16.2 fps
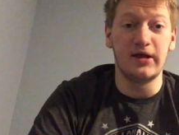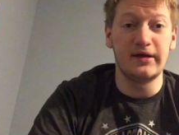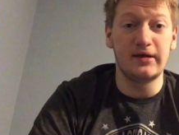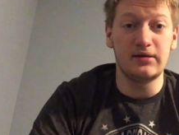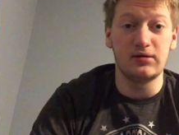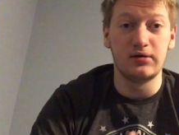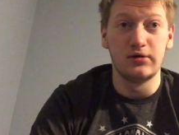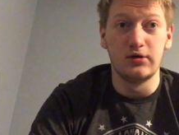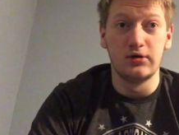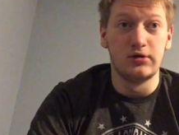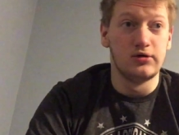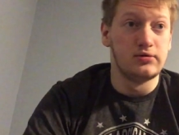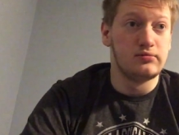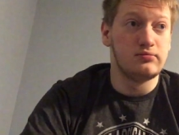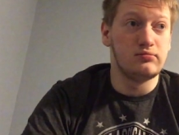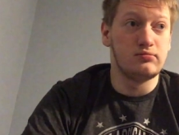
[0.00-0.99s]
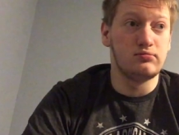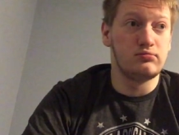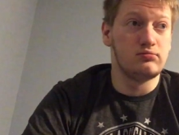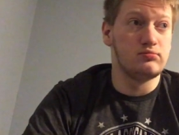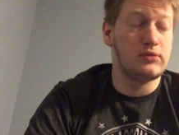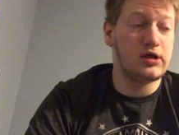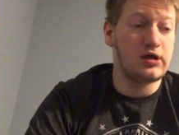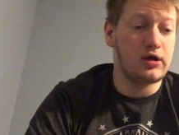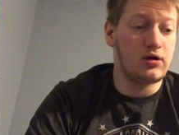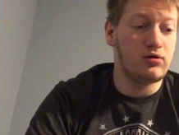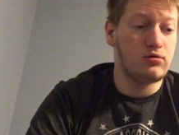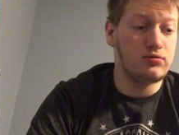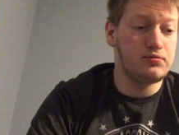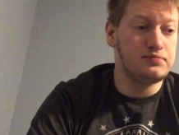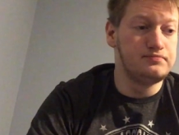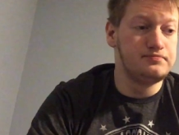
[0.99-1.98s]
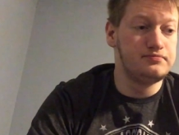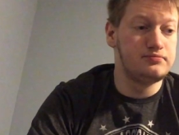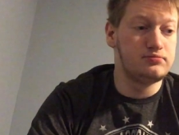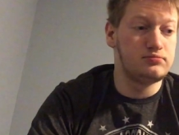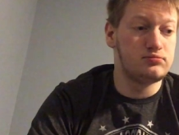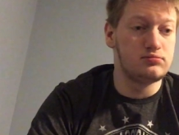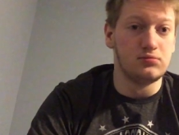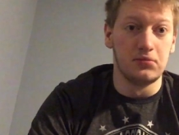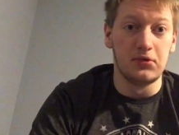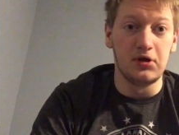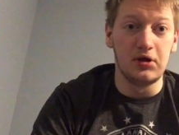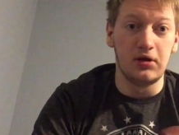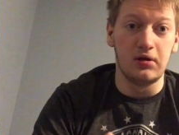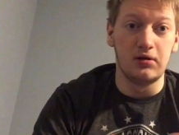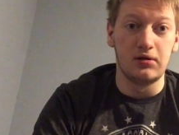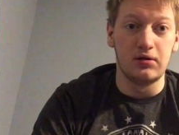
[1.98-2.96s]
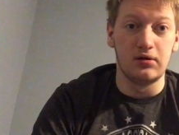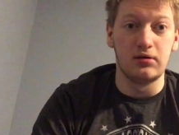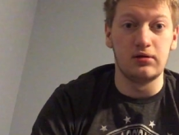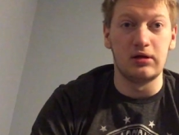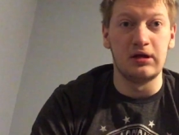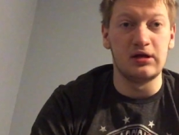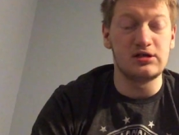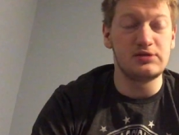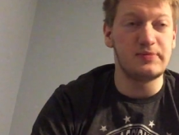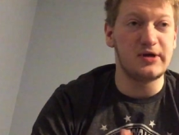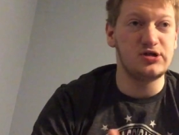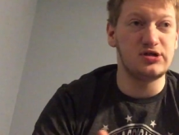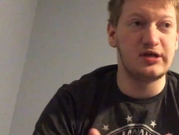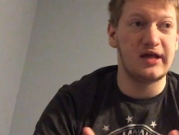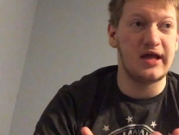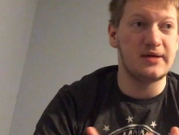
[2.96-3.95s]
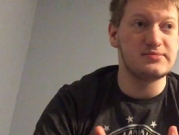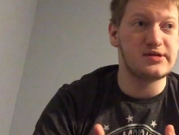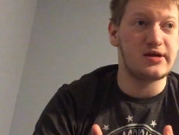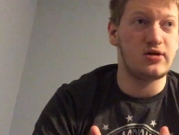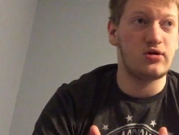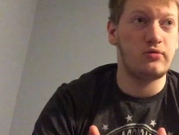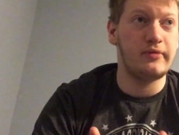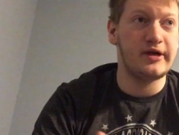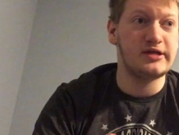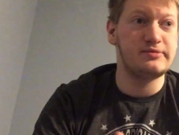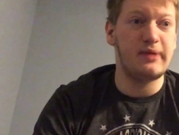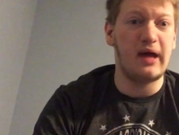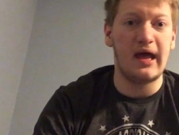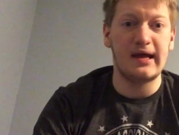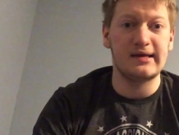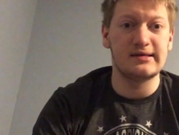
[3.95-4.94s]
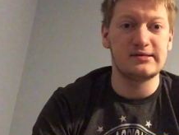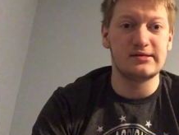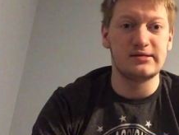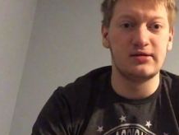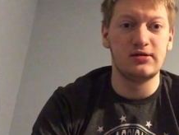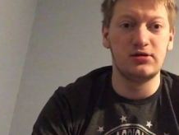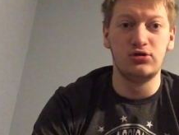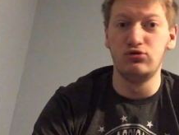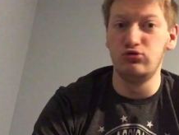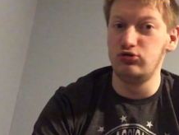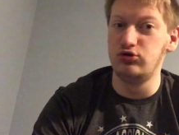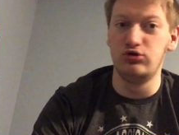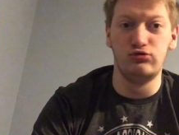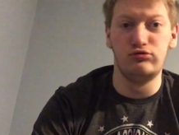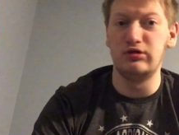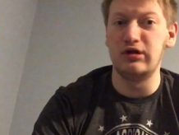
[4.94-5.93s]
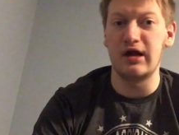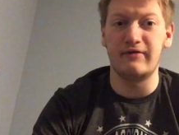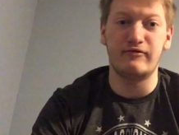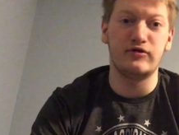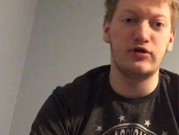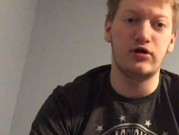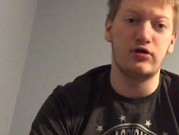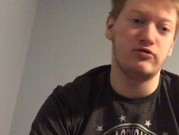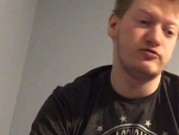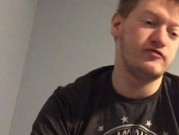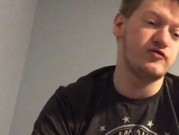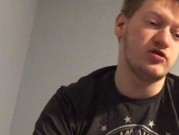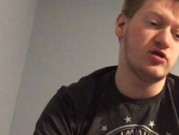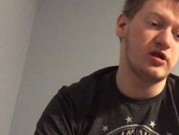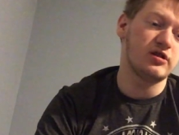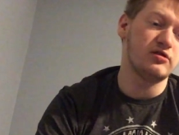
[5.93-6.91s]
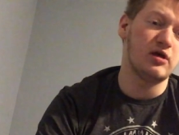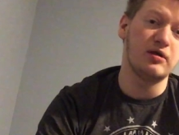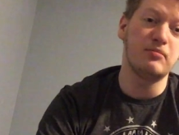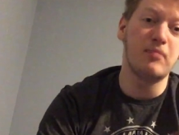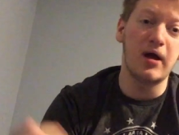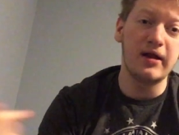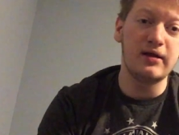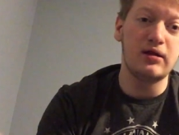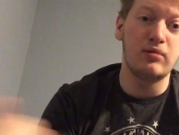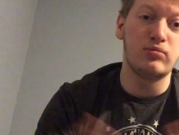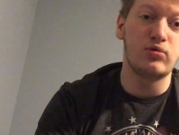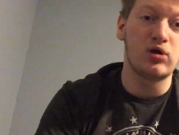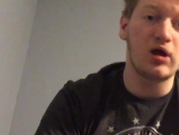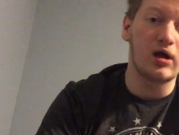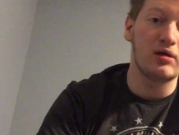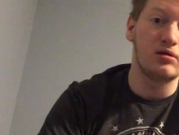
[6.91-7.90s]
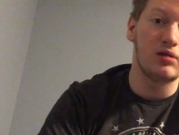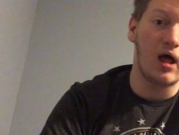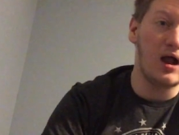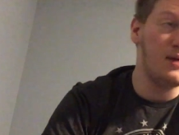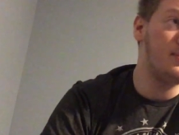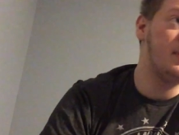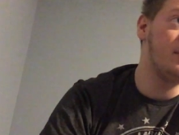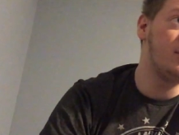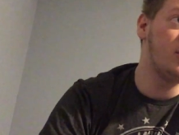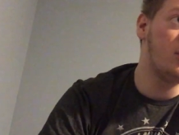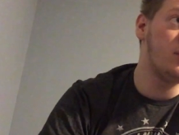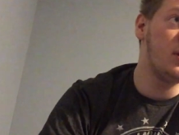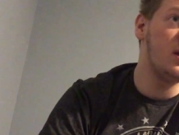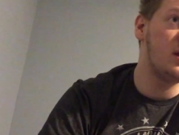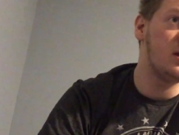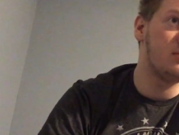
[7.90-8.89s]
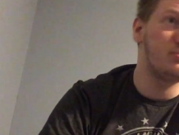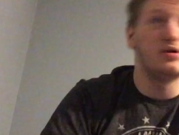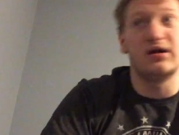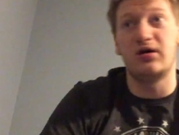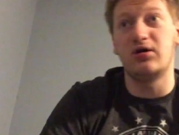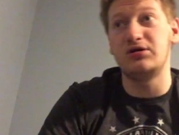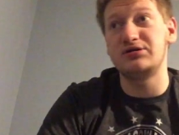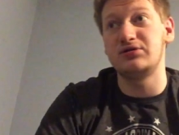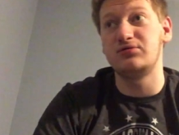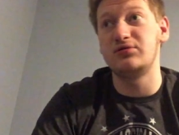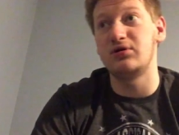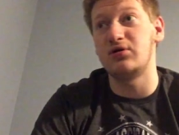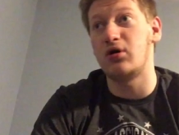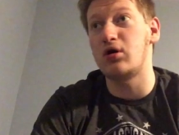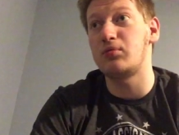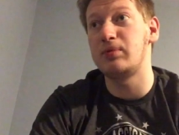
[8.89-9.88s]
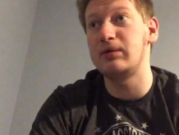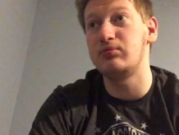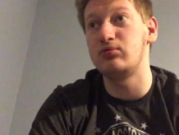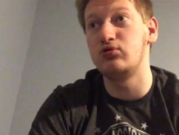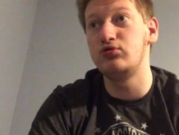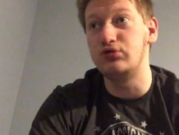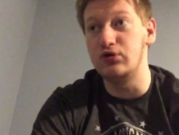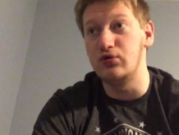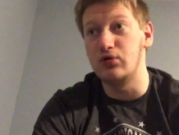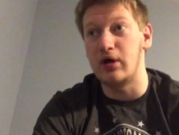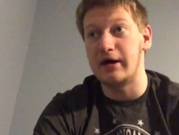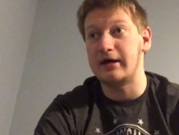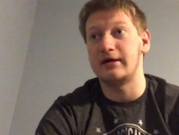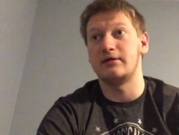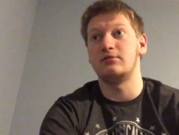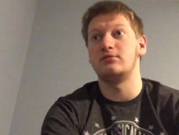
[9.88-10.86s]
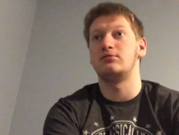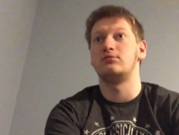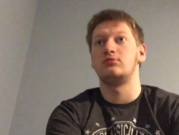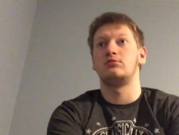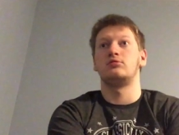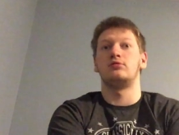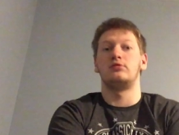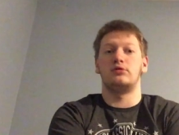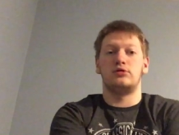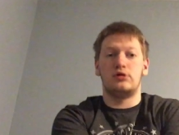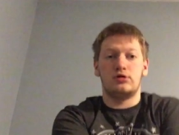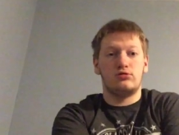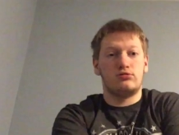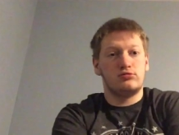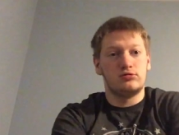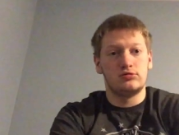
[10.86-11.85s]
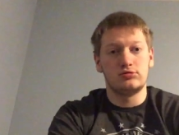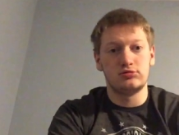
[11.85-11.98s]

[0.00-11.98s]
Like, you know, you, especially games that are mixed bags. You you never know. Like like Mighty Number no. Nine. A lot of people don't like it, but also there are people who do like it. You know.